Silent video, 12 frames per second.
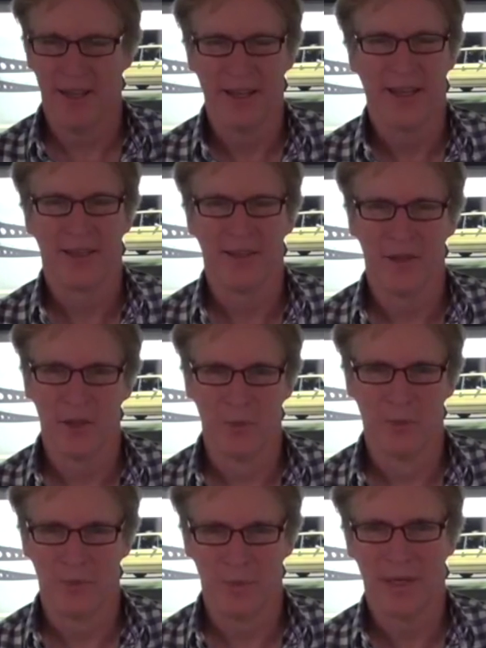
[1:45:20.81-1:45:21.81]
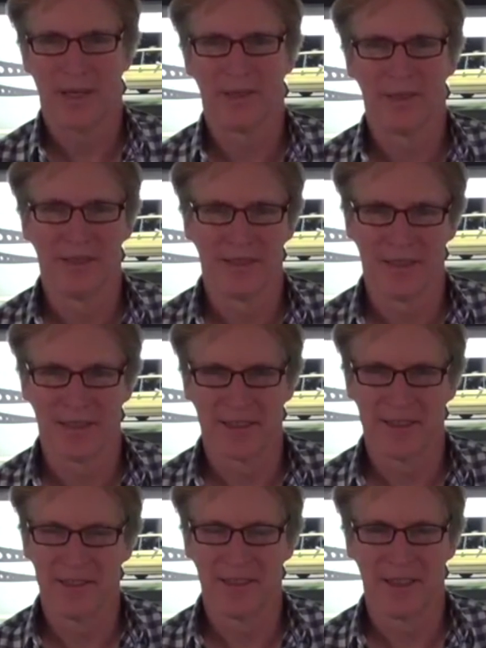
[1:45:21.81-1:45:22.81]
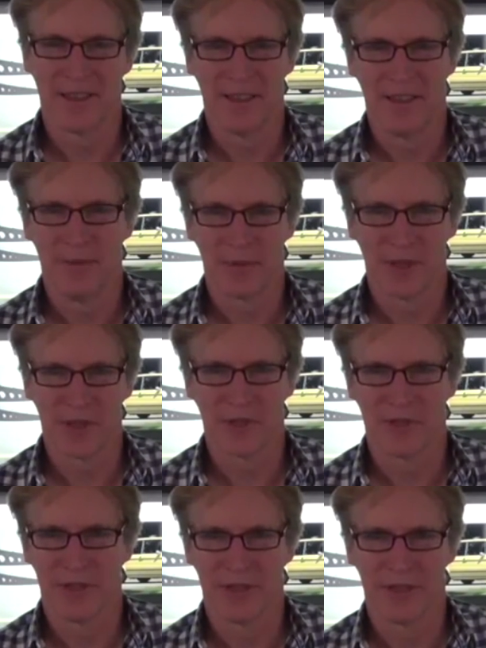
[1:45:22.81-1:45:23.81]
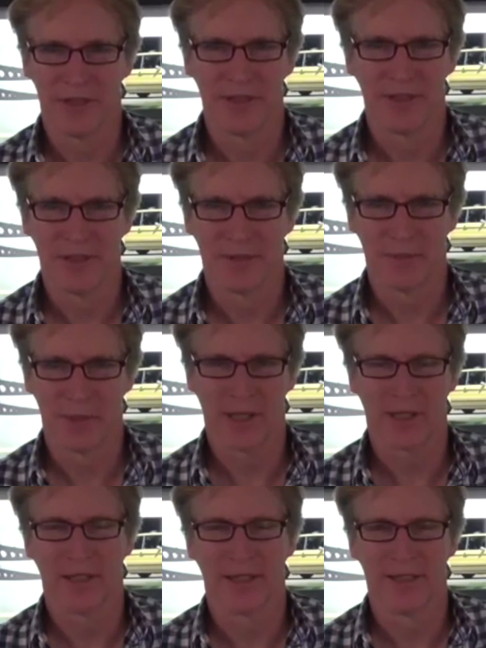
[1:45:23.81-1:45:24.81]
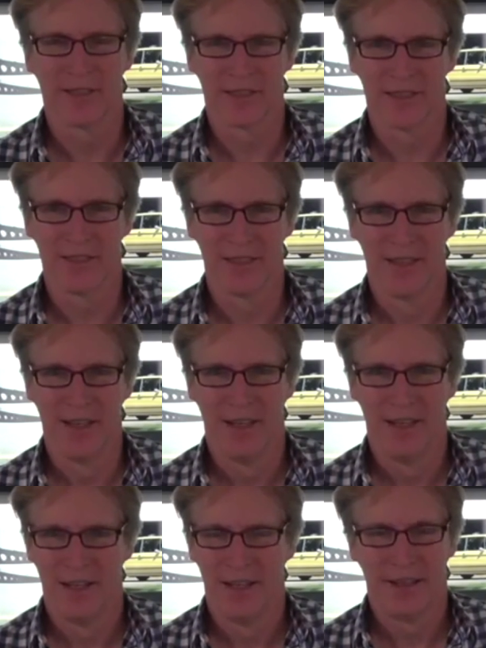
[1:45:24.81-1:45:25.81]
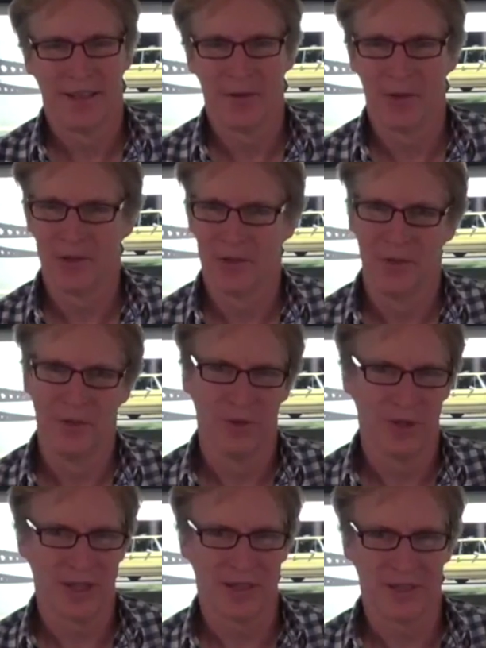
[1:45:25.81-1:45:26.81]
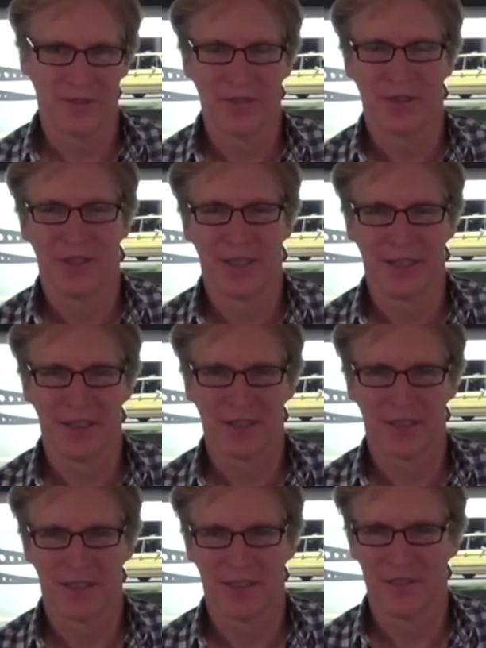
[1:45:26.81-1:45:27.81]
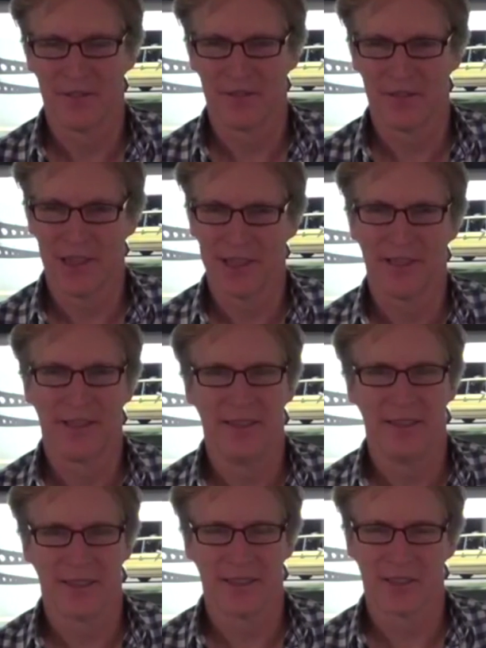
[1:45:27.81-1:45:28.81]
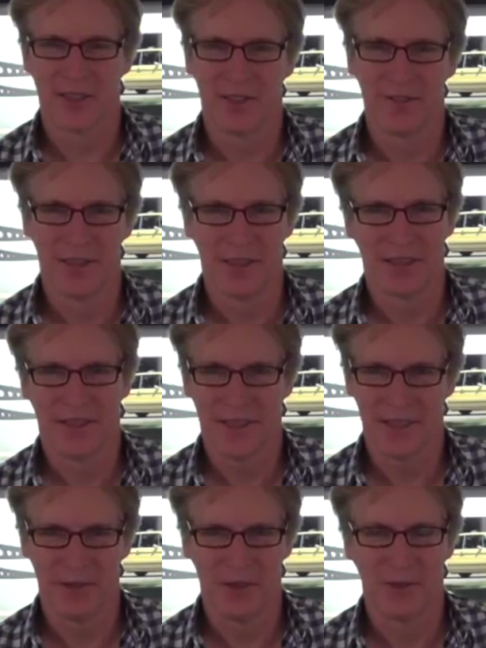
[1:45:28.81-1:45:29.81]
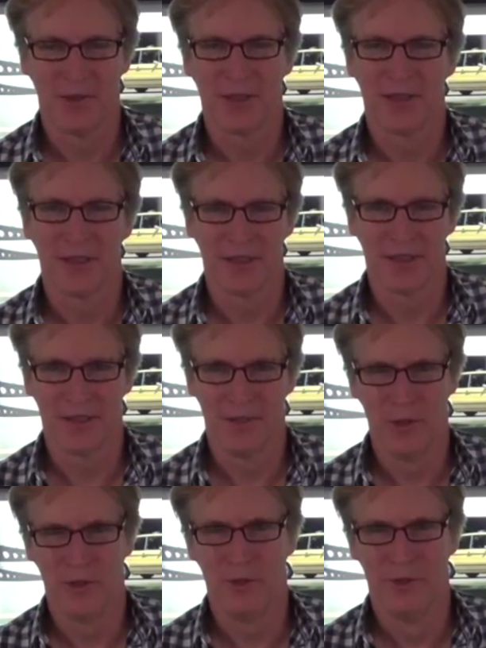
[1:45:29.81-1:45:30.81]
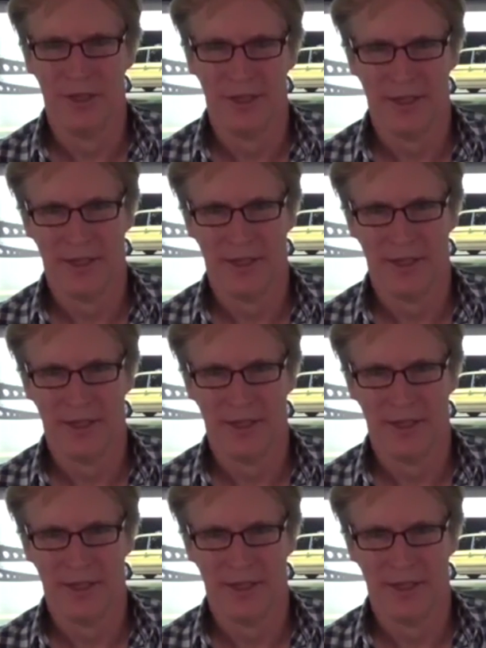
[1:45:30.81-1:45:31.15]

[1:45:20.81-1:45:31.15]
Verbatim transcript: I had no pedal. I couldn't get any pressure in the brake lines, and I went through a lot of different things, and finally I solved it. It had to do with the new